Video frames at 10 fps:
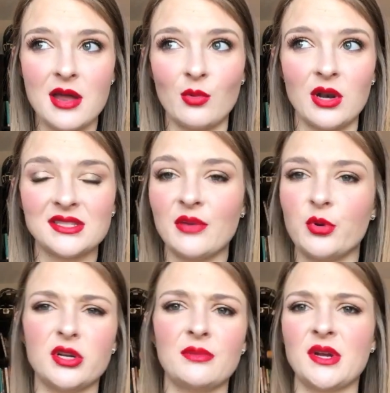and once I
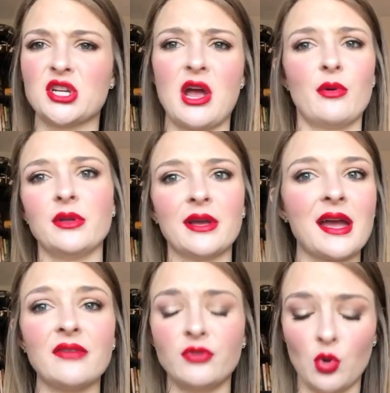put it in my shower,
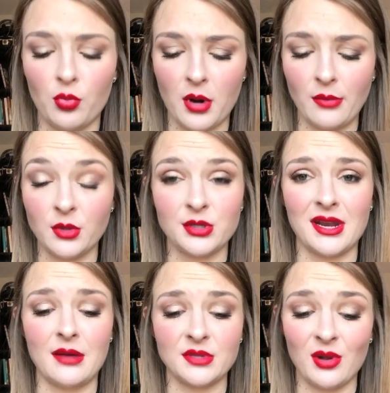like I have no problem
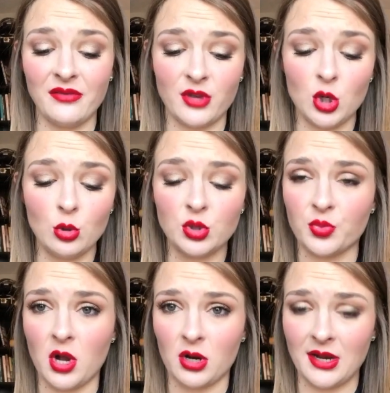using it up, so I have
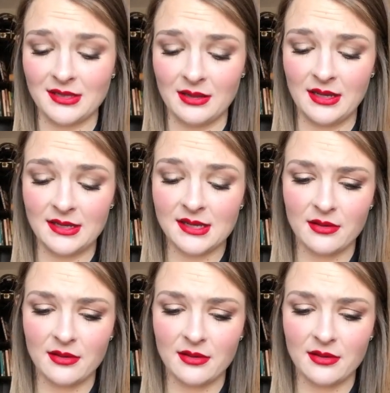huge progress on this.